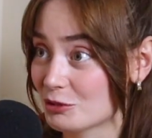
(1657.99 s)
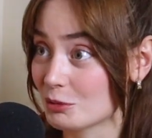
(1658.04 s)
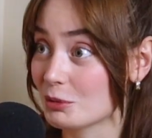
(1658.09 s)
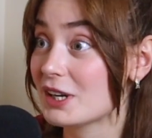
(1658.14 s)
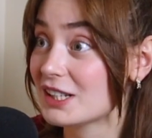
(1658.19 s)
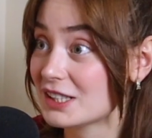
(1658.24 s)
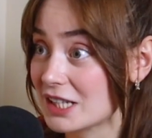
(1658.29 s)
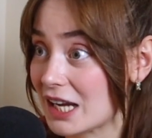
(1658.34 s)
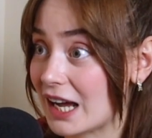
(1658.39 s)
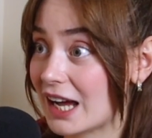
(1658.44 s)

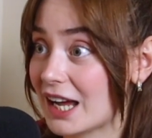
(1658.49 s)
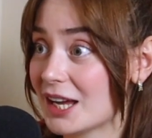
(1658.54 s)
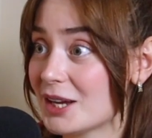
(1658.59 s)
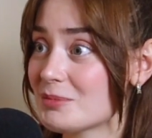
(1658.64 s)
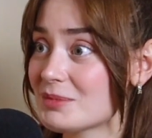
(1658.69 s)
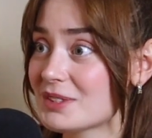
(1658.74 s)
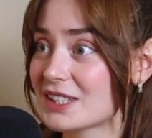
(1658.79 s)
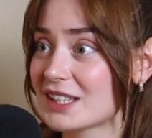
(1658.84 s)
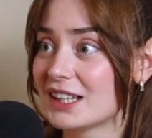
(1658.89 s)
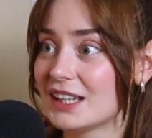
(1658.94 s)
3
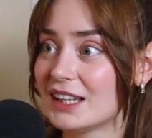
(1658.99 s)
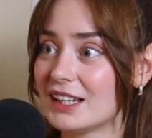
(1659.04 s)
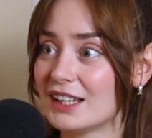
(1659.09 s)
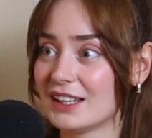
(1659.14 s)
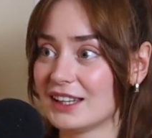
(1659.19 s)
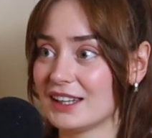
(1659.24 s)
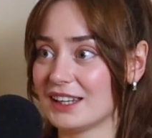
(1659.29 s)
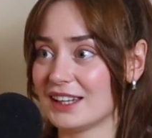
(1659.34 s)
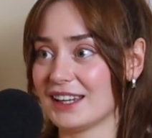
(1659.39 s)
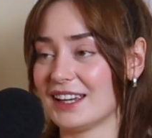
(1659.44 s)
times."
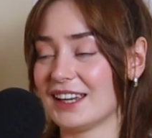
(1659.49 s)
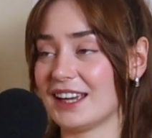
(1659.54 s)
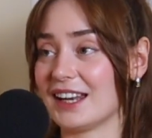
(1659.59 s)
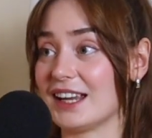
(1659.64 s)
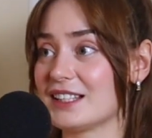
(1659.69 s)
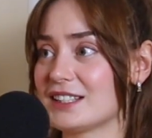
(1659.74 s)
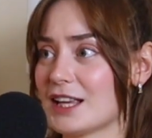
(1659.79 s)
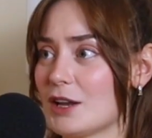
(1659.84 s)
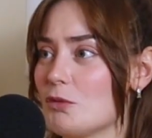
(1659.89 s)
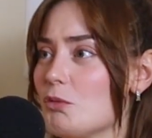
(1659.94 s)
And I said,